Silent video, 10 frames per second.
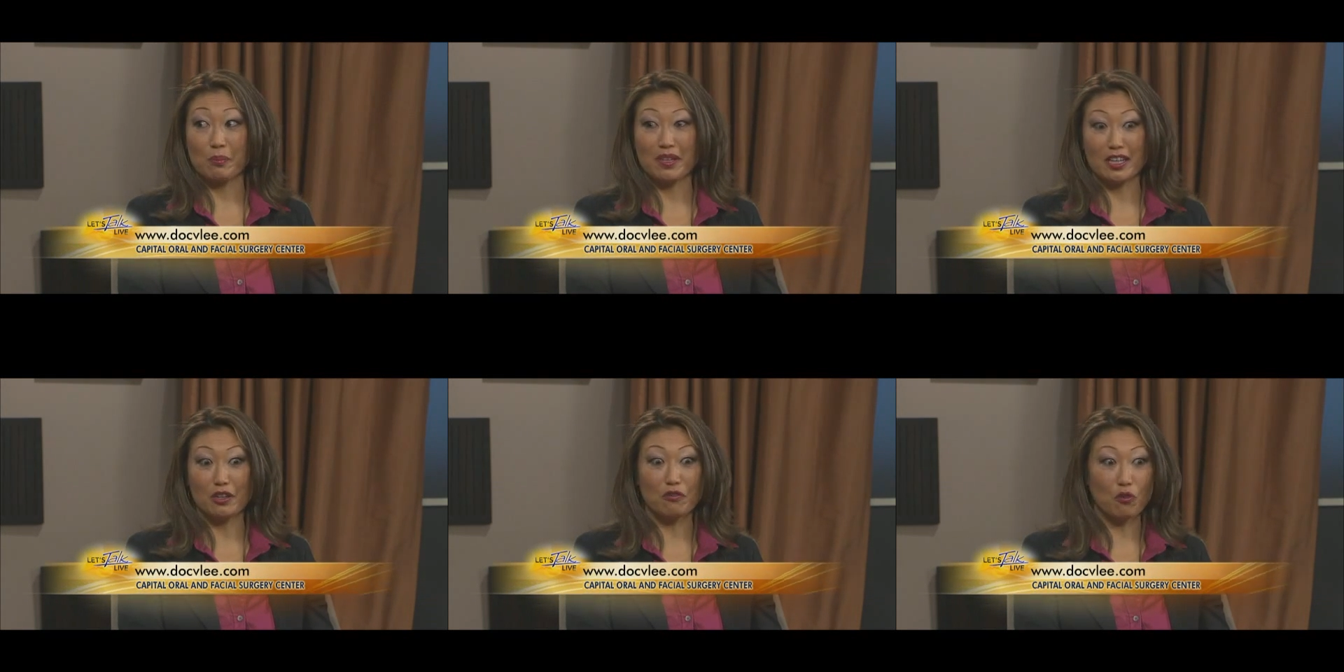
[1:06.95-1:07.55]
It can be
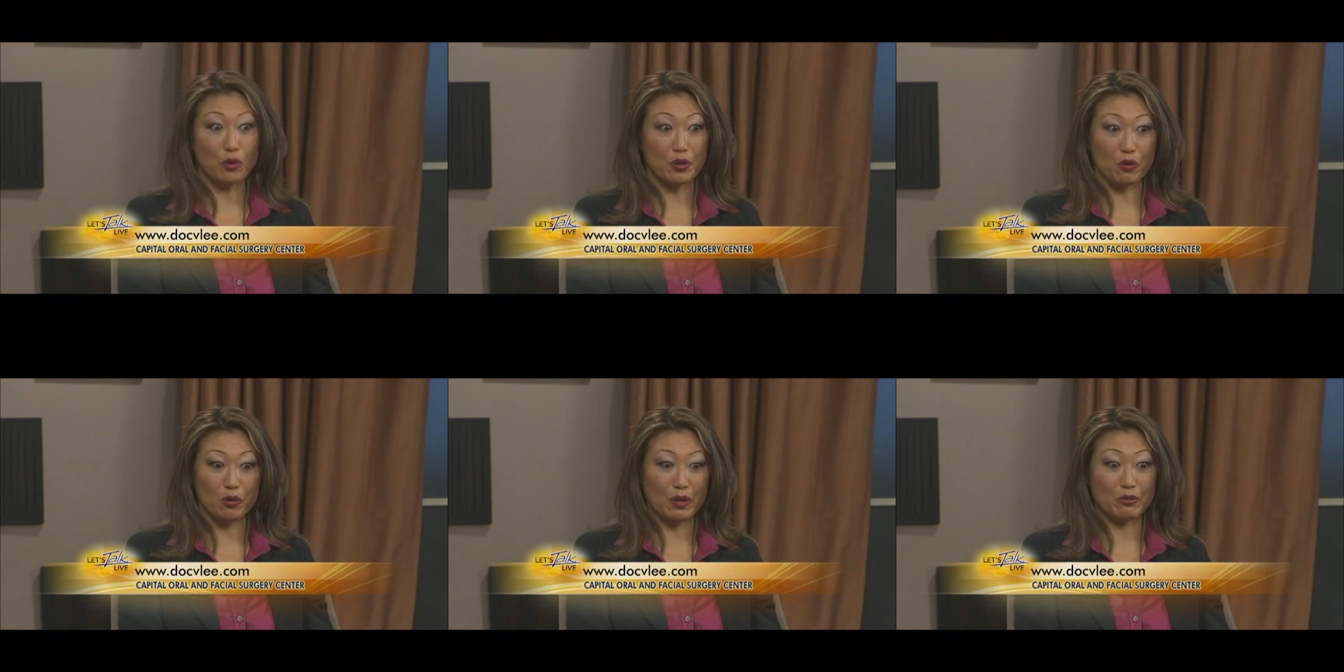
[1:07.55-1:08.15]
the little
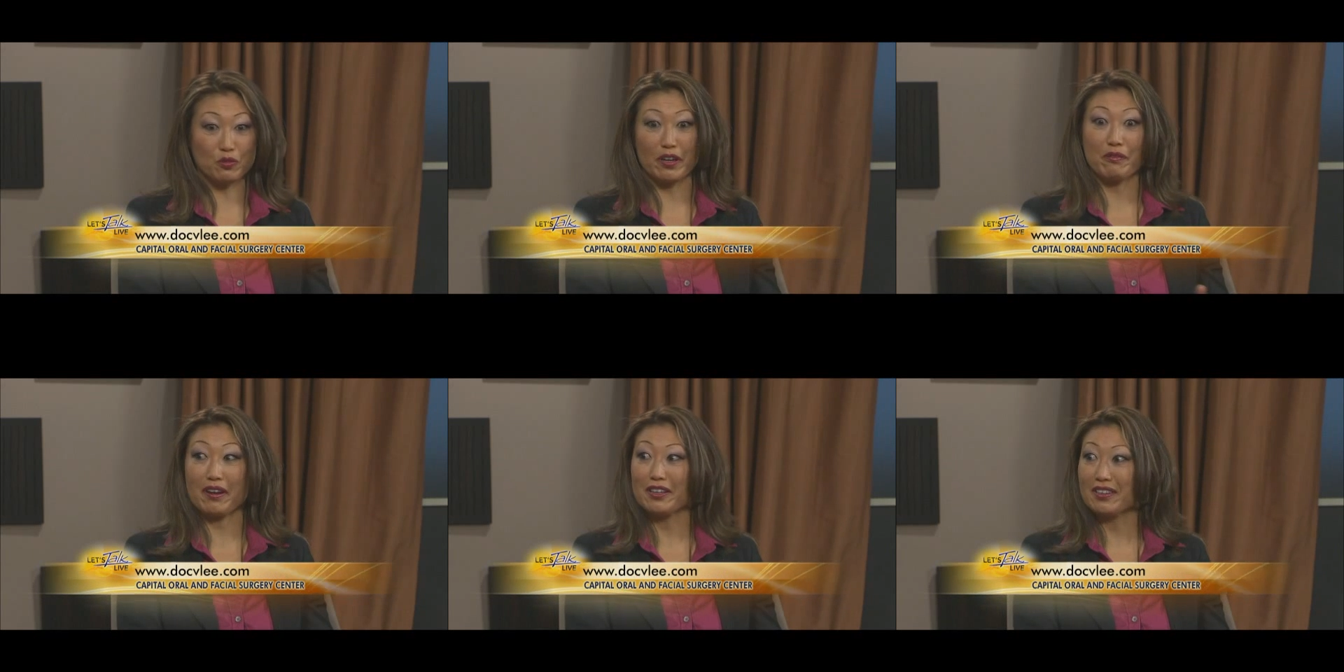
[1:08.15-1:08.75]
4-year-old that was
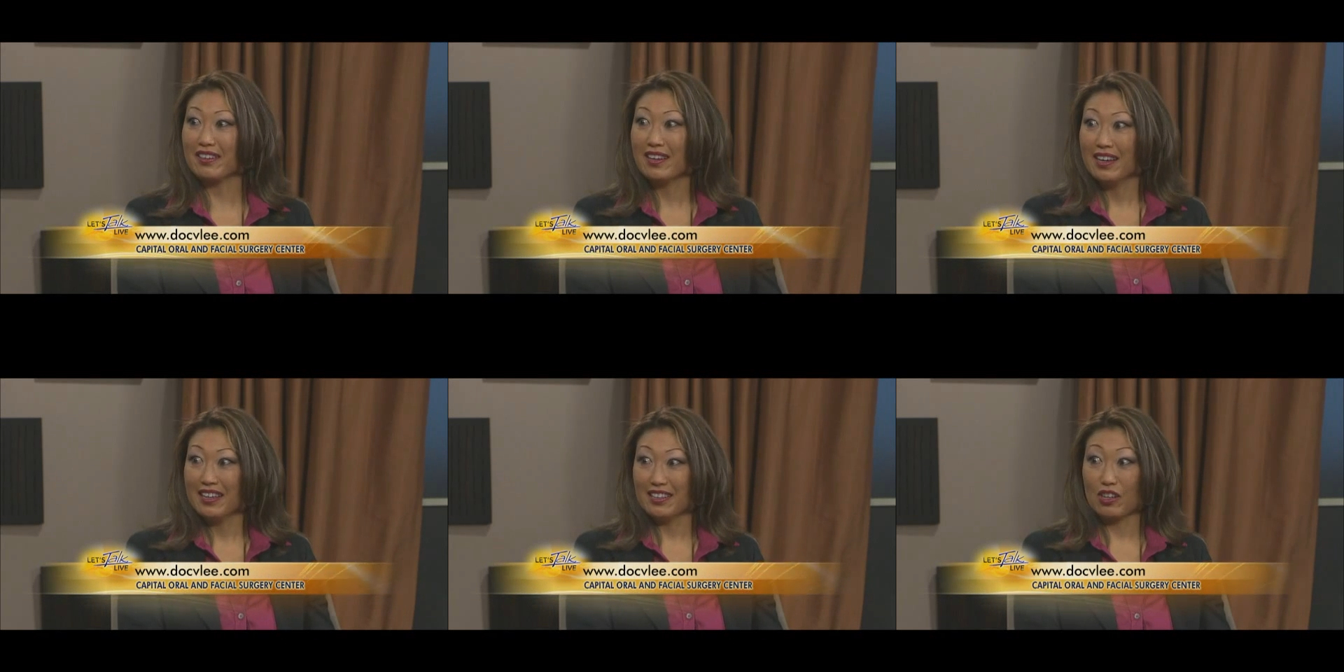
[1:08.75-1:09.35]
running around
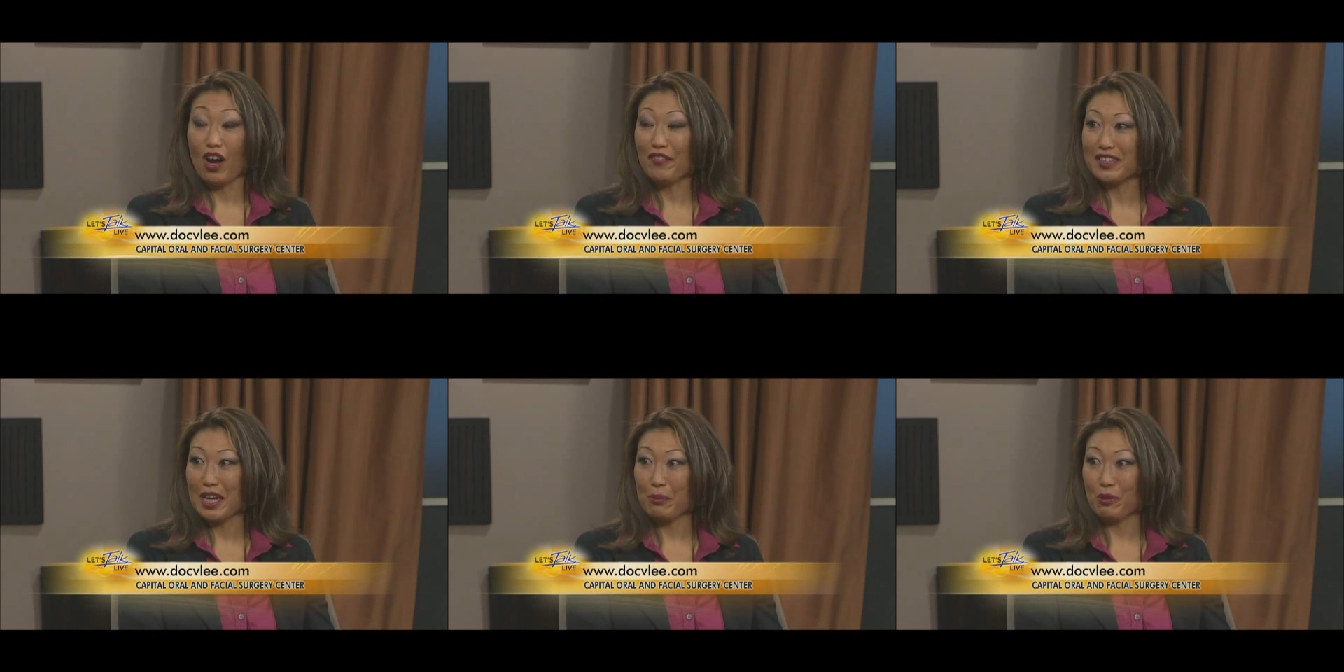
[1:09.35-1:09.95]
the
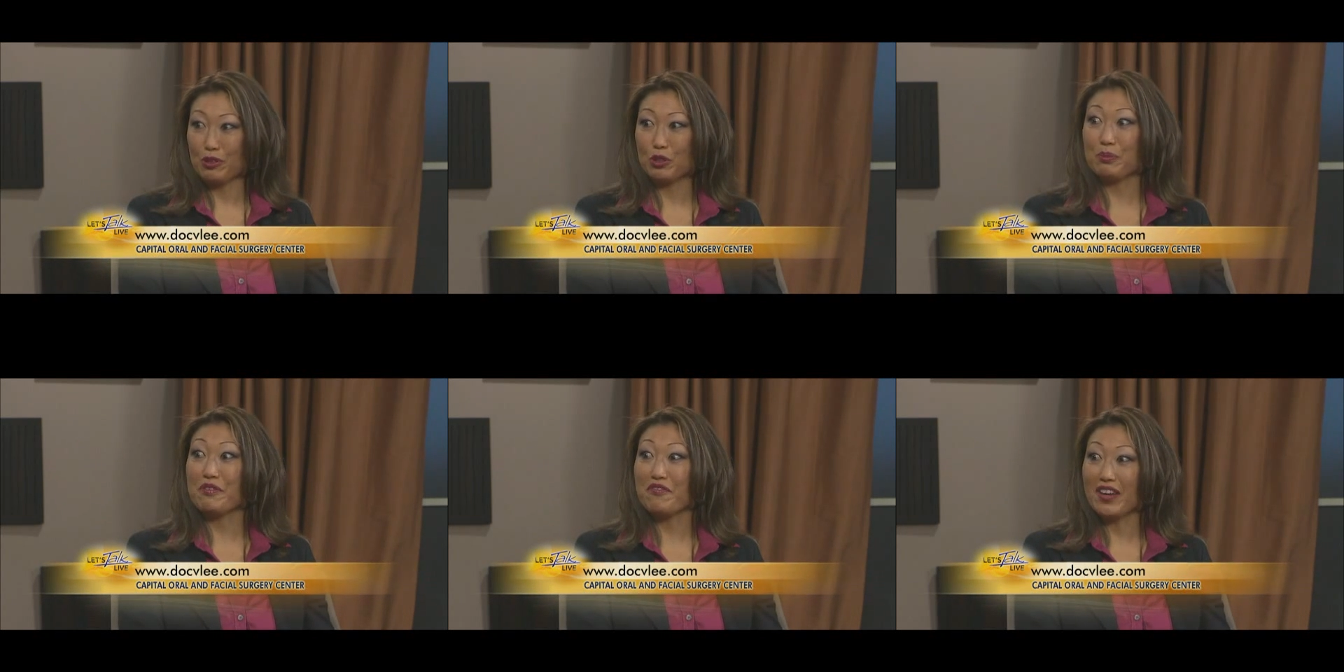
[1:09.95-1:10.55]
coffee table and
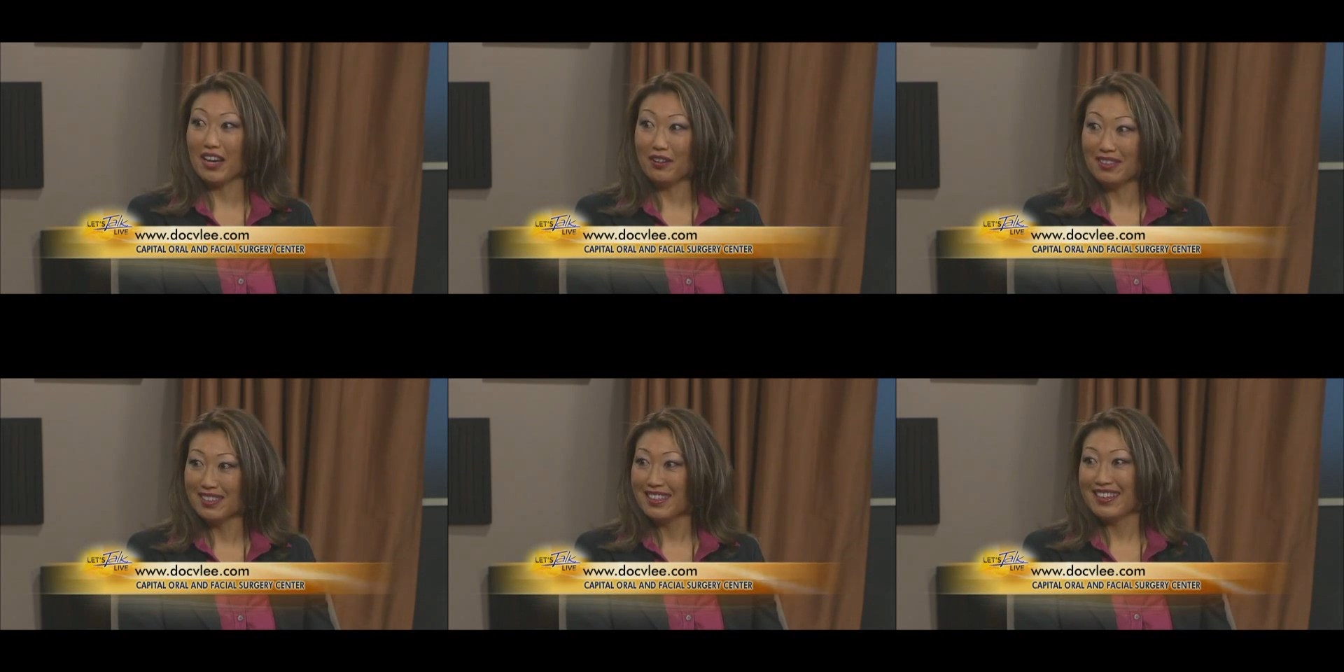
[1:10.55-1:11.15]
tripped and fell